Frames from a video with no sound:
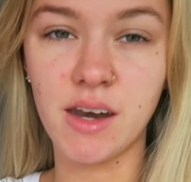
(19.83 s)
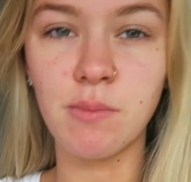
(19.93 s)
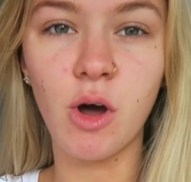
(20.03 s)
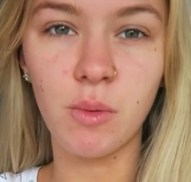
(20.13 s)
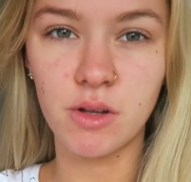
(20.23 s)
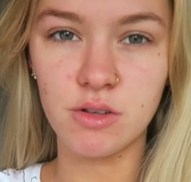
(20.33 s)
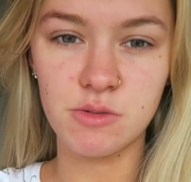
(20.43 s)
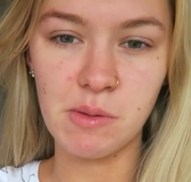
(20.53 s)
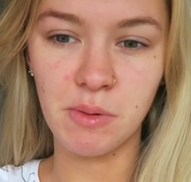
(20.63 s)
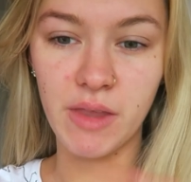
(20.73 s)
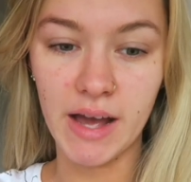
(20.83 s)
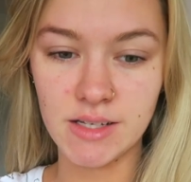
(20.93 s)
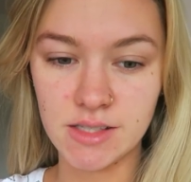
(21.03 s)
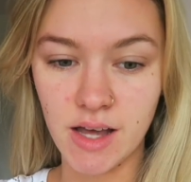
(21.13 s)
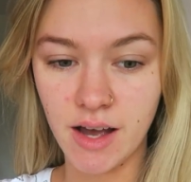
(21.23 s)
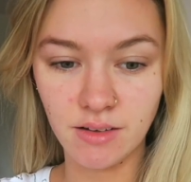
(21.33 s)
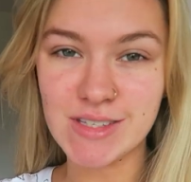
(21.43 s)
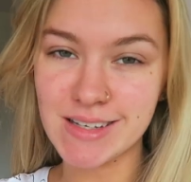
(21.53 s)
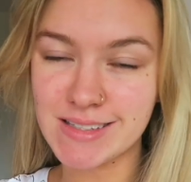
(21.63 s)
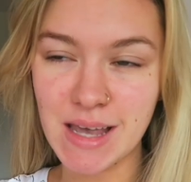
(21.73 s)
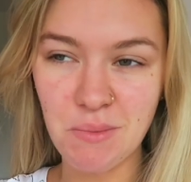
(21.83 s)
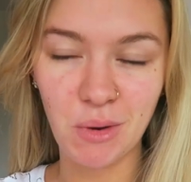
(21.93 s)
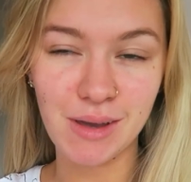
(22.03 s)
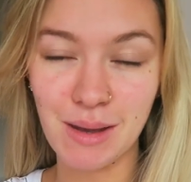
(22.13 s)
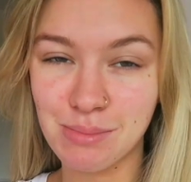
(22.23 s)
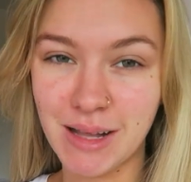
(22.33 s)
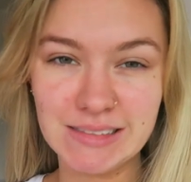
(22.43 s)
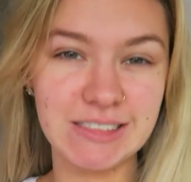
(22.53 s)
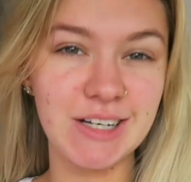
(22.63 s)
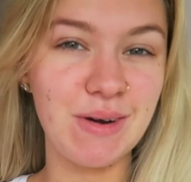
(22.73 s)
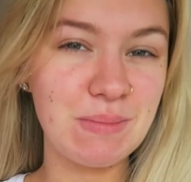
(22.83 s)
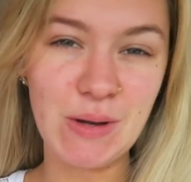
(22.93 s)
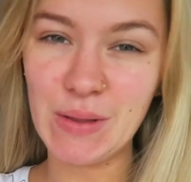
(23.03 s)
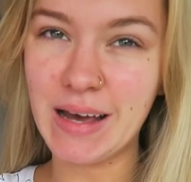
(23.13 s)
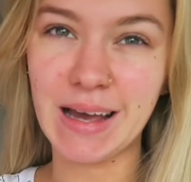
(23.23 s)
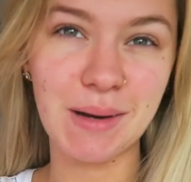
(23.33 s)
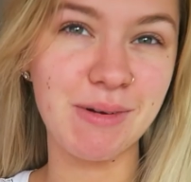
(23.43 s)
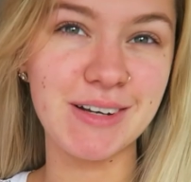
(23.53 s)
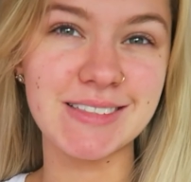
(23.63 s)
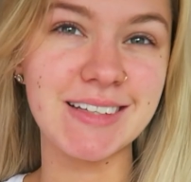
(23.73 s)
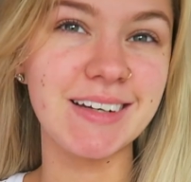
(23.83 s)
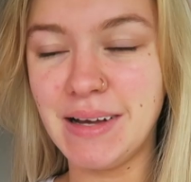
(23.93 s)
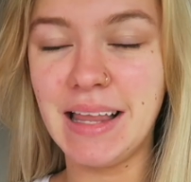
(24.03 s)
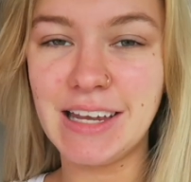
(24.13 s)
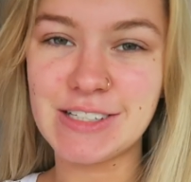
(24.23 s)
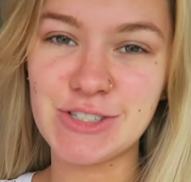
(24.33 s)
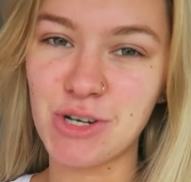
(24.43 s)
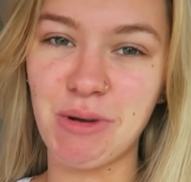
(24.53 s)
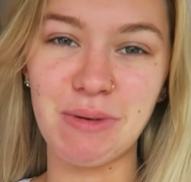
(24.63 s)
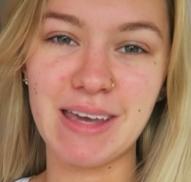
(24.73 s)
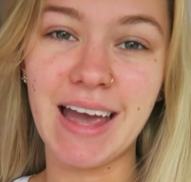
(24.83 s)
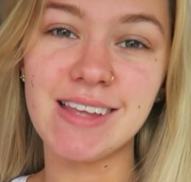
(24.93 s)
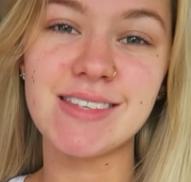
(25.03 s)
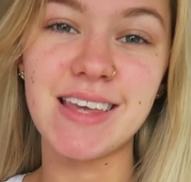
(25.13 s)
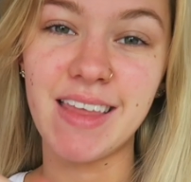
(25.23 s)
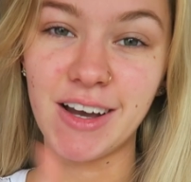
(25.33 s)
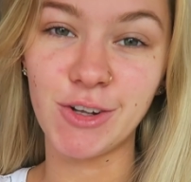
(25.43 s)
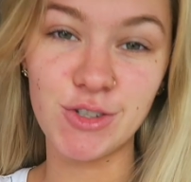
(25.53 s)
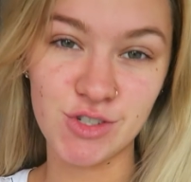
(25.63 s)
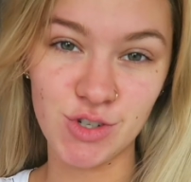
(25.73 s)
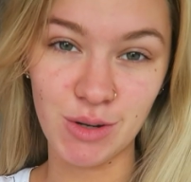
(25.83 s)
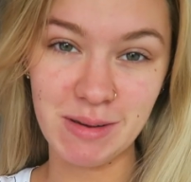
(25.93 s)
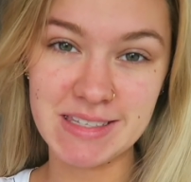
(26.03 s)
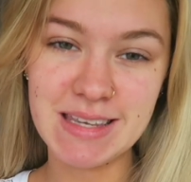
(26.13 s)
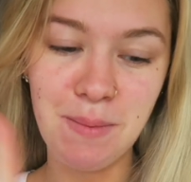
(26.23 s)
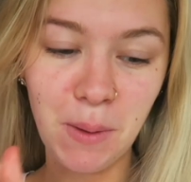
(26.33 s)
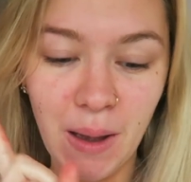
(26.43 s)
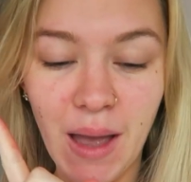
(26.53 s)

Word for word: I'm not one of those people that has that 6 AM workout planned, you know, I'm not that kind of person. I like to enjoy my weekends, and that includes enjoying my sleep.